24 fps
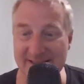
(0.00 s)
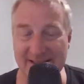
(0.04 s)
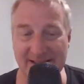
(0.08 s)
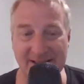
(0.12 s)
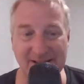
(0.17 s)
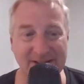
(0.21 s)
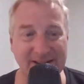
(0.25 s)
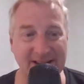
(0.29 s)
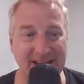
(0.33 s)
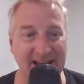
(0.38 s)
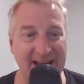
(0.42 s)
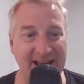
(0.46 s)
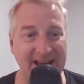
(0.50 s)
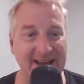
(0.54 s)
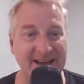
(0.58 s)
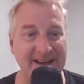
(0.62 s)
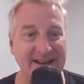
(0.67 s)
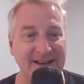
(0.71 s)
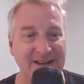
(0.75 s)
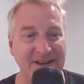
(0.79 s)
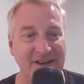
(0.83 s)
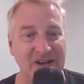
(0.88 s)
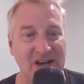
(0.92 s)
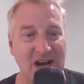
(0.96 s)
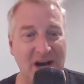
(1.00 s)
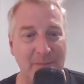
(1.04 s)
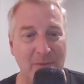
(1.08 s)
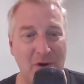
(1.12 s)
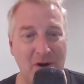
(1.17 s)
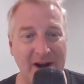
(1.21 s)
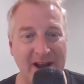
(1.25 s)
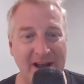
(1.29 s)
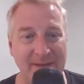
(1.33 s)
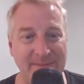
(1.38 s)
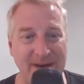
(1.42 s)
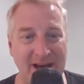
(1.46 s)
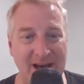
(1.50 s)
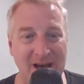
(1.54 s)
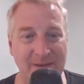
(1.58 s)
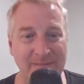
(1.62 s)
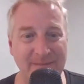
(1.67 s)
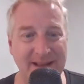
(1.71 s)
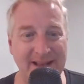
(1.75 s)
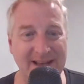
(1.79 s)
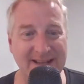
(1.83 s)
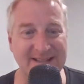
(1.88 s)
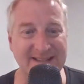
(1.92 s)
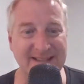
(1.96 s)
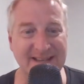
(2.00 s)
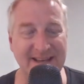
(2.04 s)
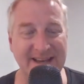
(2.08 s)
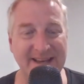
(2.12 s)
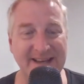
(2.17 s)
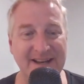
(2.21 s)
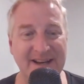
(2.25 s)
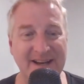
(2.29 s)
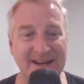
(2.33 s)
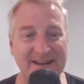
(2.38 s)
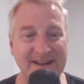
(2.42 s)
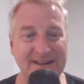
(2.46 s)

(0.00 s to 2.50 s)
Okay, you got more MM last night,